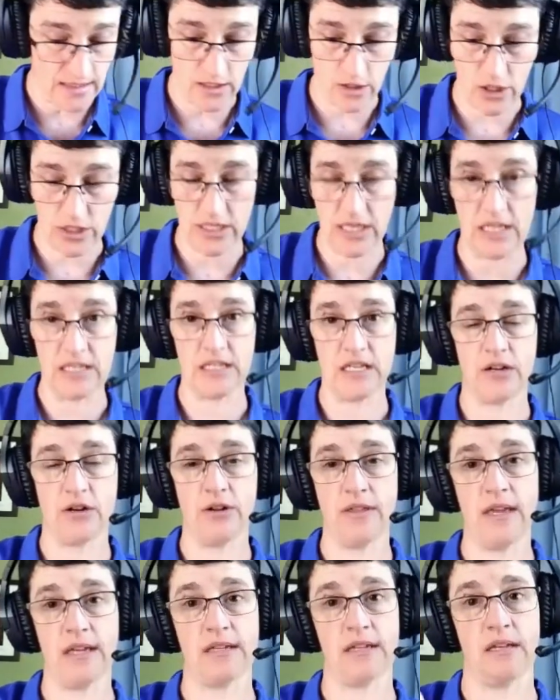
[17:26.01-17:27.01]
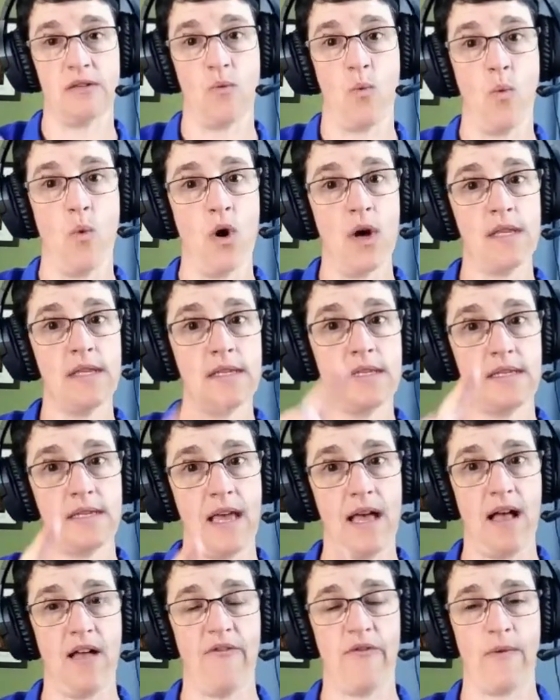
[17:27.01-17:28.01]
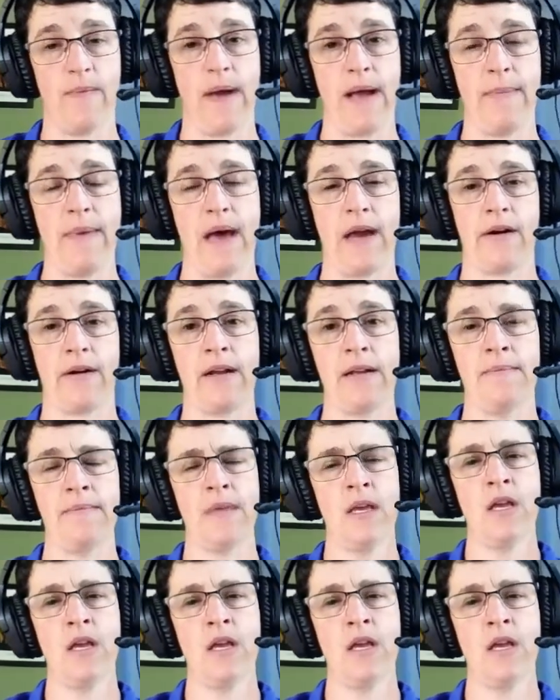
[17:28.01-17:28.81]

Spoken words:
you could consider this as one cell for my battery.